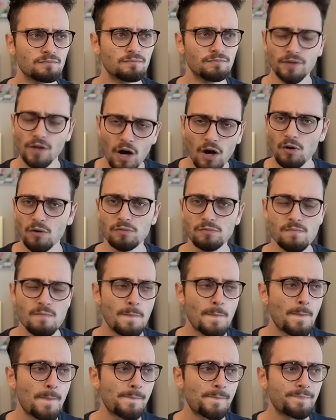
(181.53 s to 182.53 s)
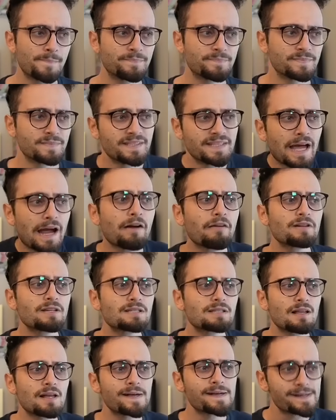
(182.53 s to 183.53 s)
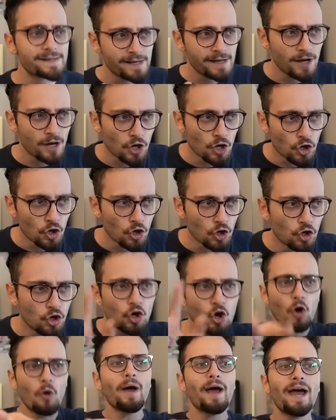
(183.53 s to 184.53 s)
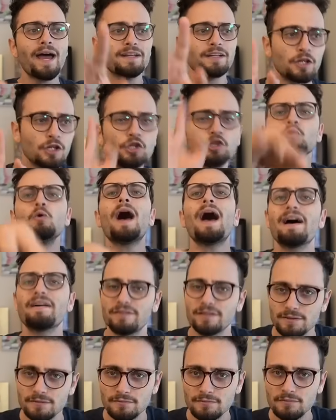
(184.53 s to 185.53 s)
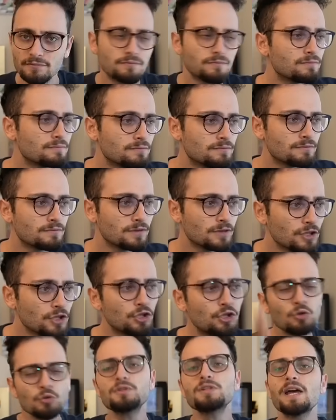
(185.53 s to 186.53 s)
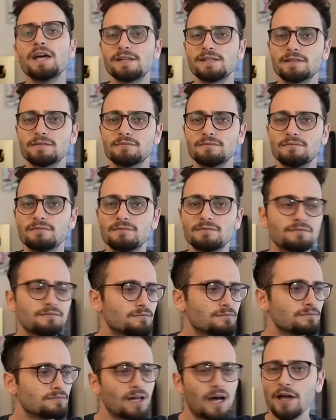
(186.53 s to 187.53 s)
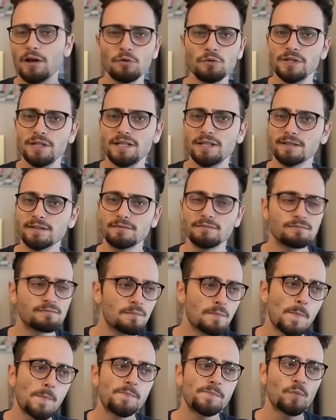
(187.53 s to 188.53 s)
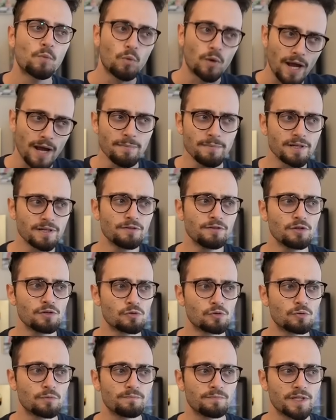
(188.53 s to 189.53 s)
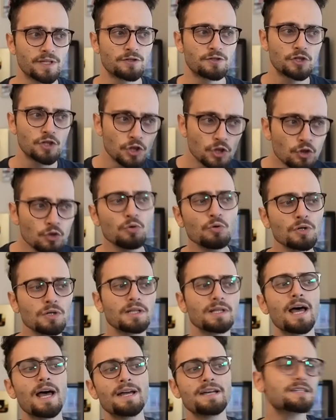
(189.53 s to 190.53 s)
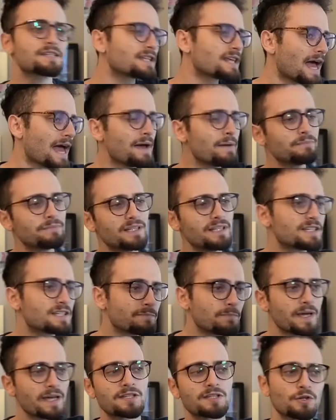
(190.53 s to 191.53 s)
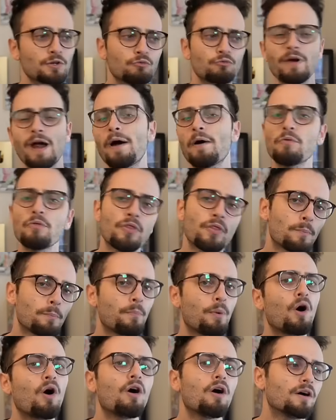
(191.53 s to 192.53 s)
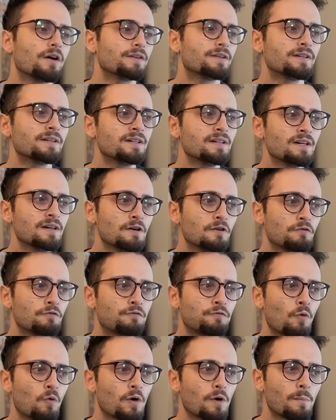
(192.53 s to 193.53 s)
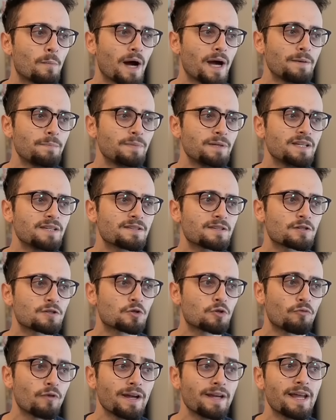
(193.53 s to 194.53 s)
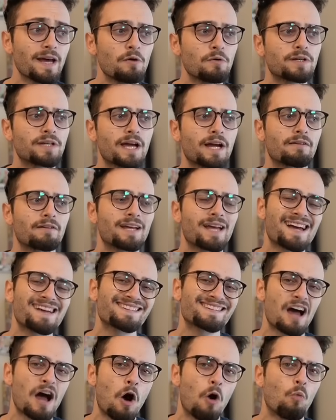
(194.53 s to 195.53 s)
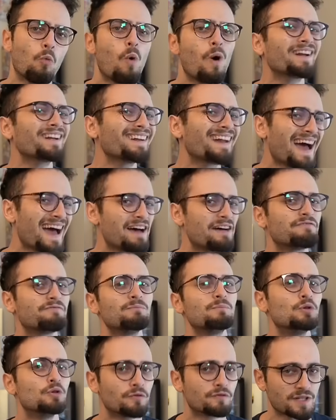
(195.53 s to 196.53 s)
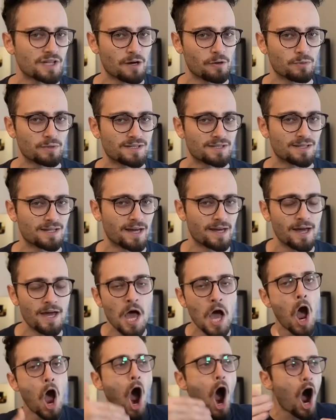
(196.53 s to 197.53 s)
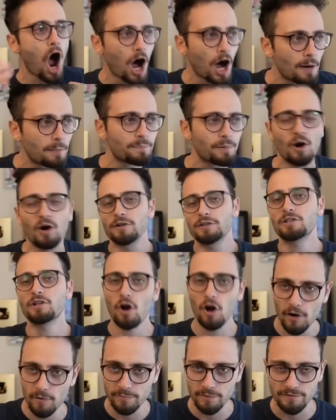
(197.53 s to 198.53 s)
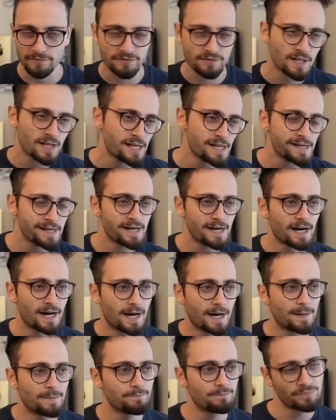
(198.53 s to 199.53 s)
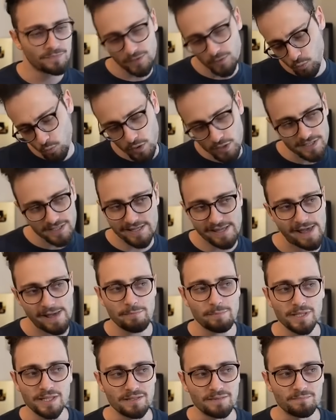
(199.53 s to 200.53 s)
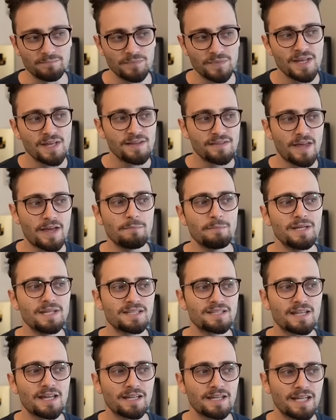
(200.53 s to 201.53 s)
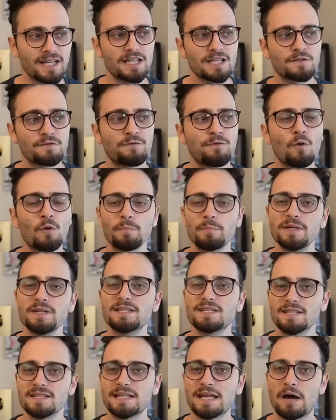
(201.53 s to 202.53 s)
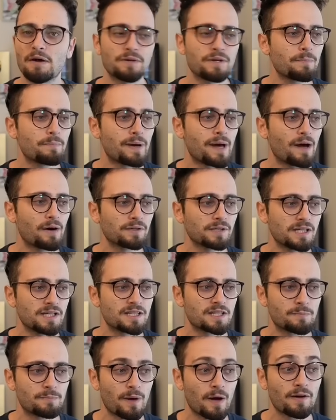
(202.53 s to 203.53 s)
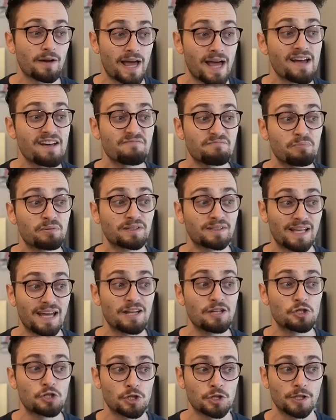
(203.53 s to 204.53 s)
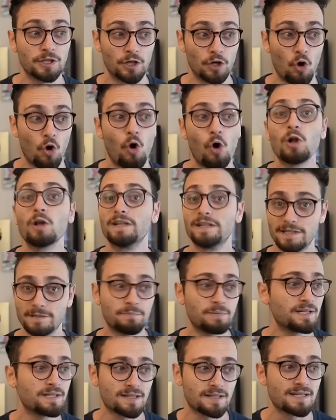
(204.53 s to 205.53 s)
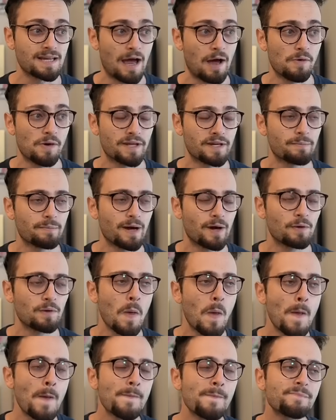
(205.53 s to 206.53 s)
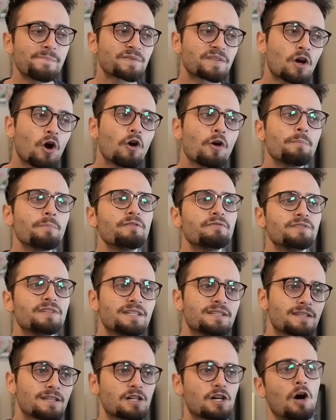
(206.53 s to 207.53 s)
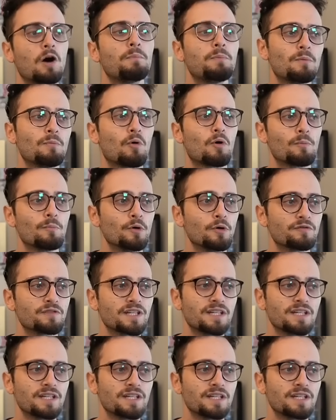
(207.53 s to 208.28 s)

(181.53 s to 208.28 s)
No. Garry's like, go ahead. You have it. You take it. I don't need it. What I'm going to do is utilize the empty space around the pawn for my pieces. So right now, Garry has one and a half moves, I would say, up on Karpov. Um, what does that mean? That means that he has four pieces out and about. He's about to have potentially all his pieces out and about. Karpov needs a couple more moves.